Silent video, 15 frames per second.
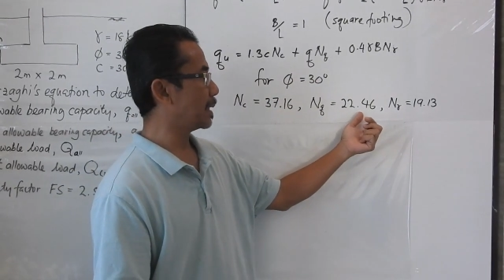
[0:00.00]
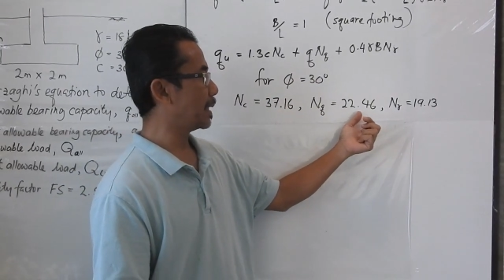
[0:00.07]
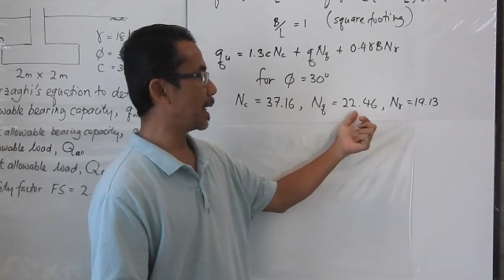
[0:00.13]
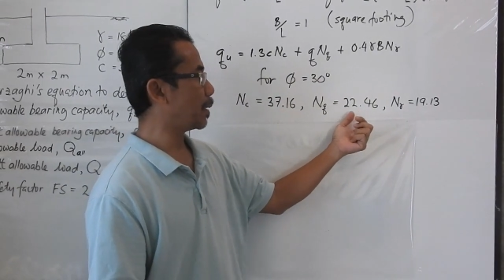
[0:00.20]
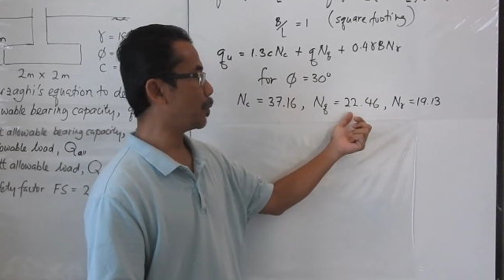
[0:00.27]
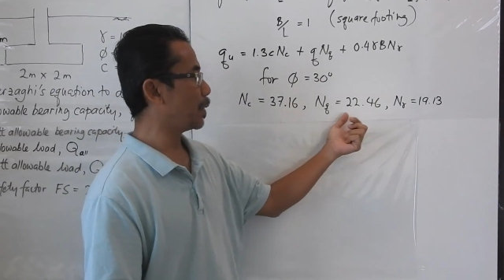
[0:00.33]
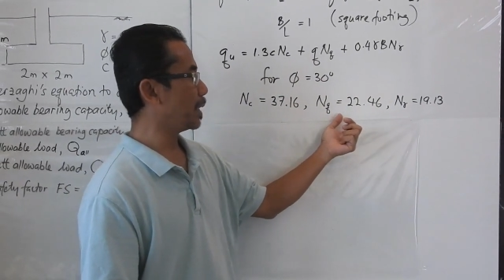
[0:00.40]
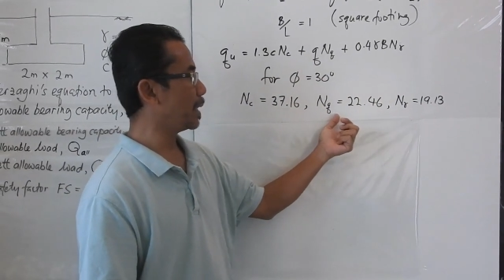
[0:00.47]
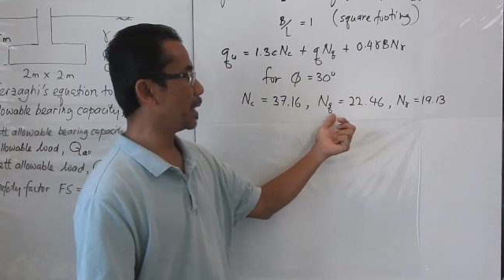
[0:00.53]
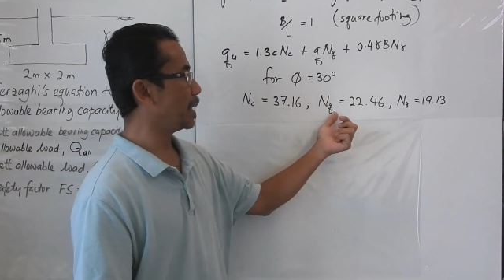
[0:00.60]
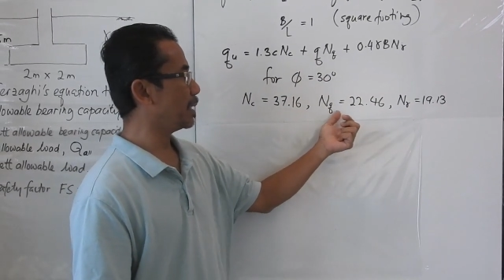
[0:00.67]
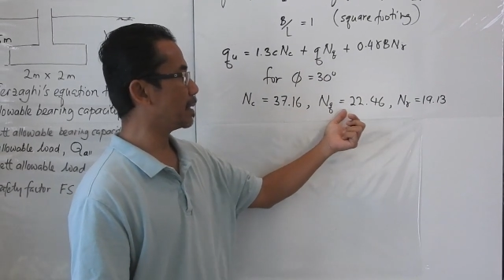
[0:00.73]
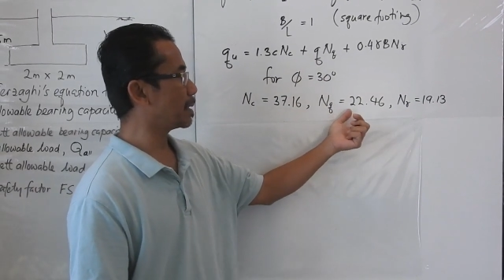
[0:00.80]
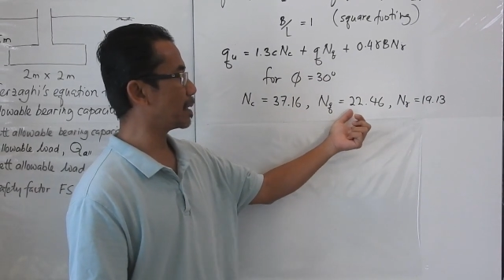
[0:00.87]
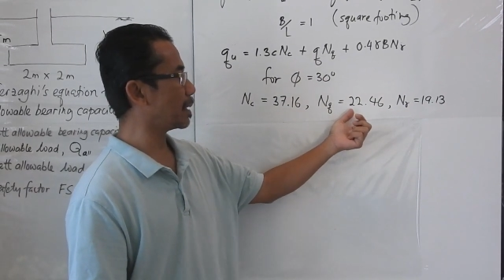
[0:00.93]
then we
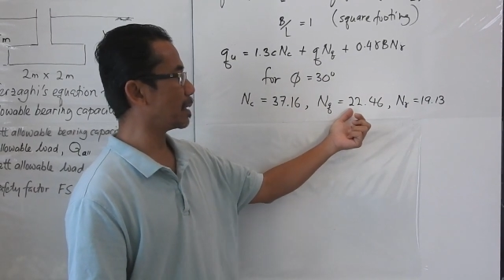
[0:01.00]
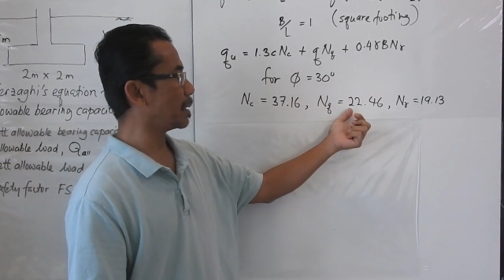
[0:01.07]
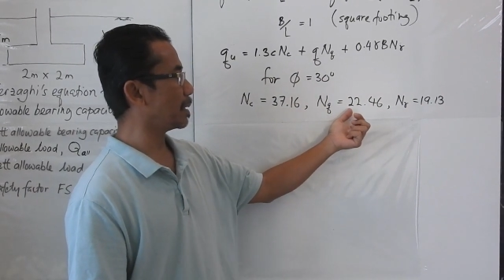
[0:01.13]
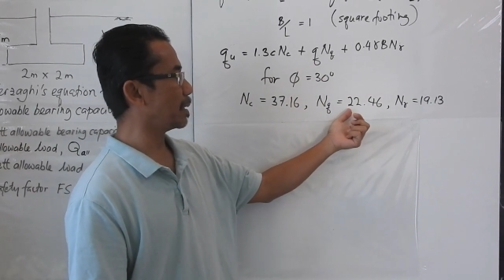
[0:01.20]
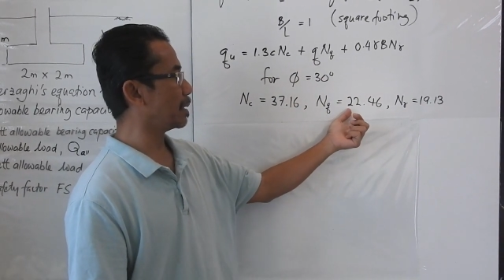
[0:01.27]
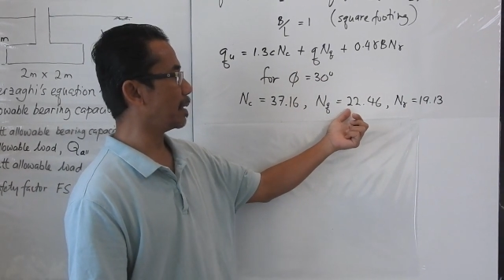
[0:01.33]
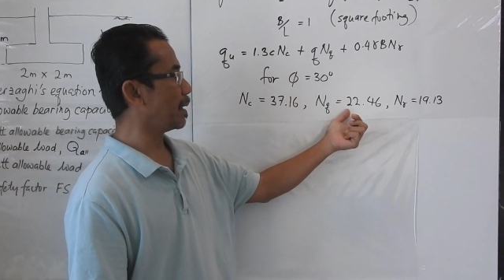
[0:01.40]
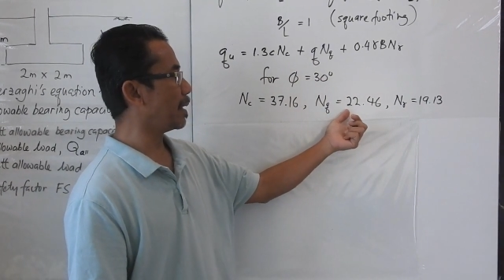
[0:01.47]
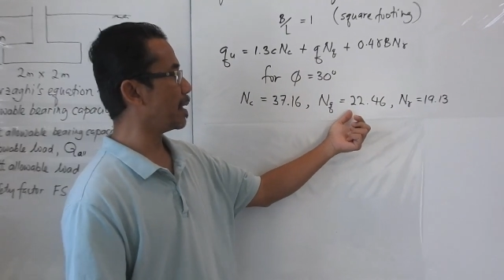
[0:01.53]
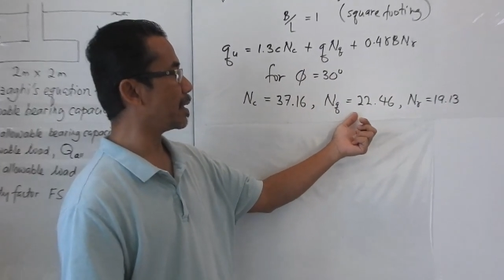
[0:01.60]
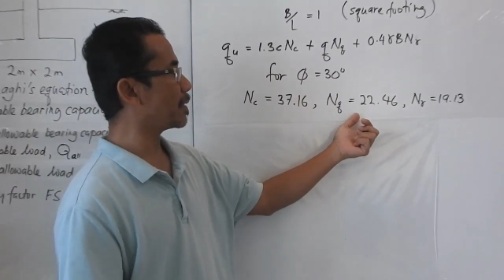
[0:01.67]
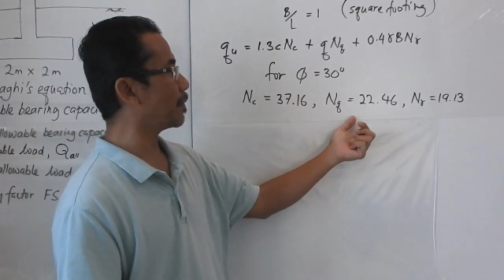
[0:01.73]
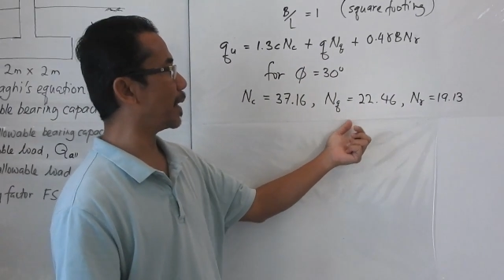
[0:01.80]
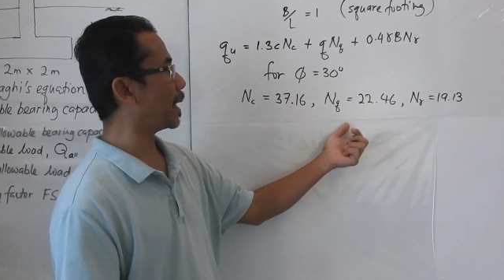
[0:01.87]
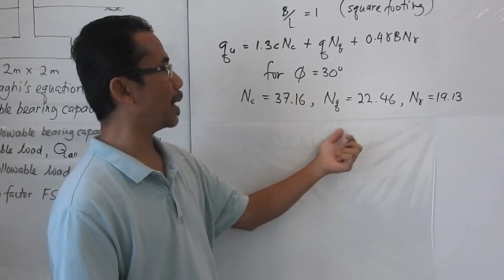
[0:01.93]
insert
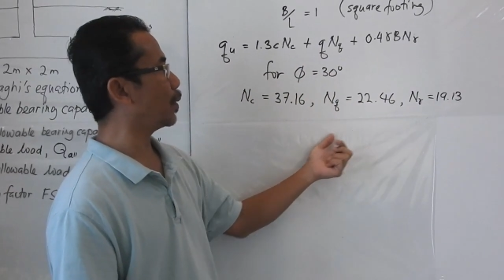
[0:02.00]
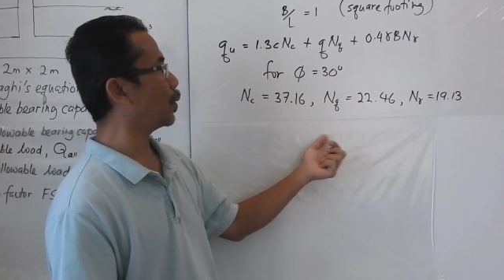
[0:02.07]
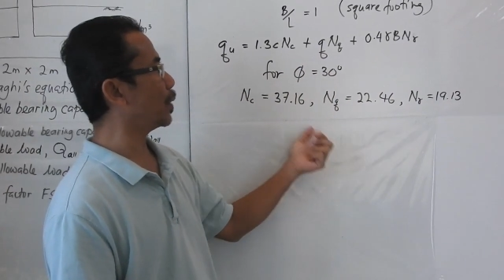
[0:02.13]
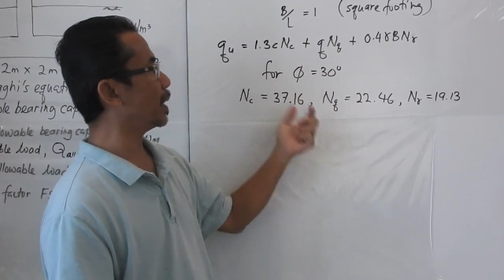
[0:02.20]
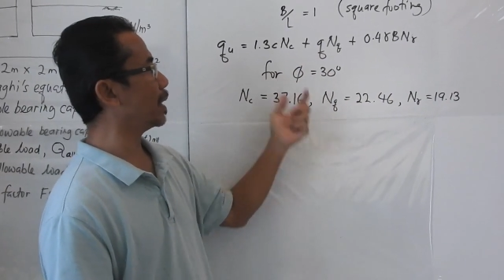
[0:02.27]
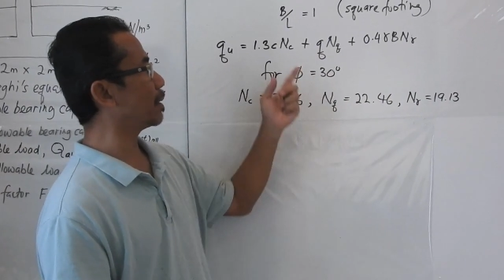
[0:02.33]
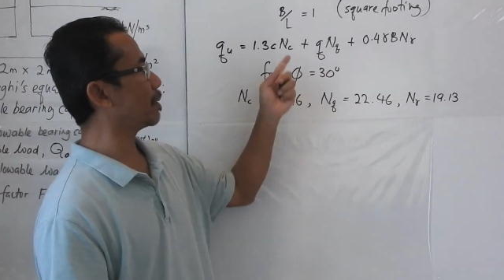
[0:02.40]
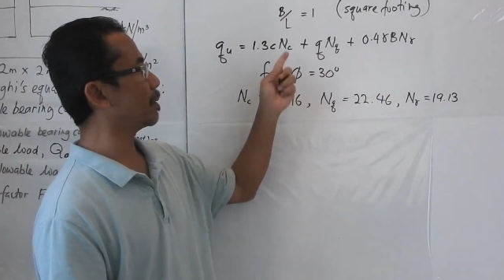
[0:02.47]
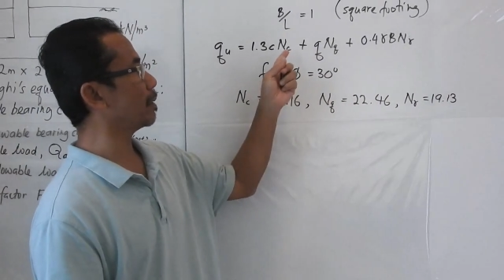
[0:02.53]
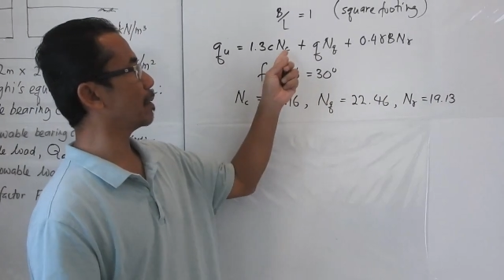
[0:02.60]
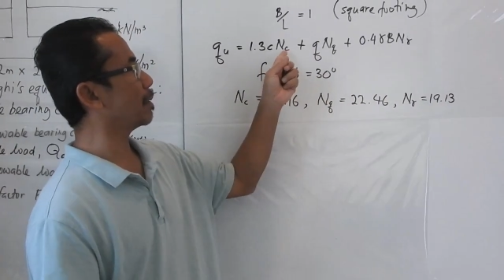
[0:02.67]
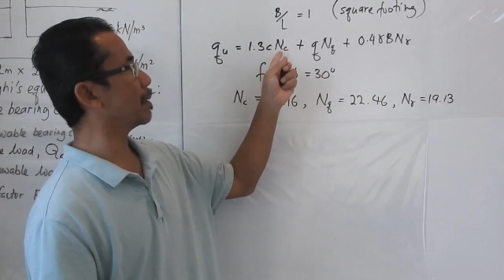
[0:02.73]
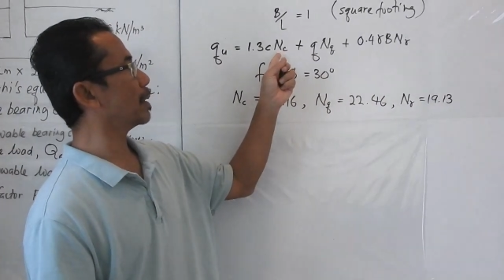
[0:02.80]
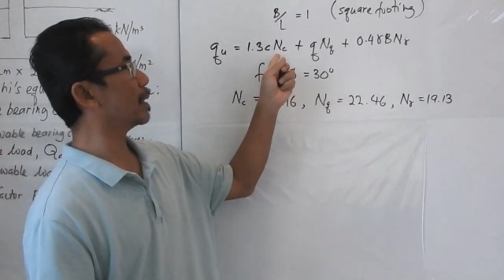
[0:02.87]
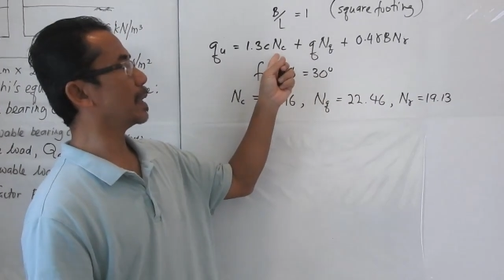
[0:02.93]
this value
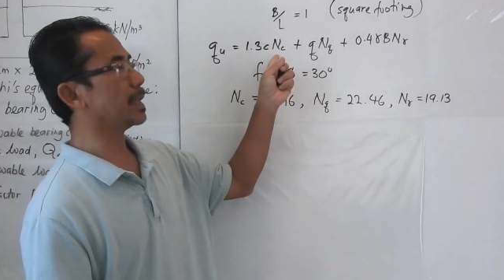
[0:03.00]
into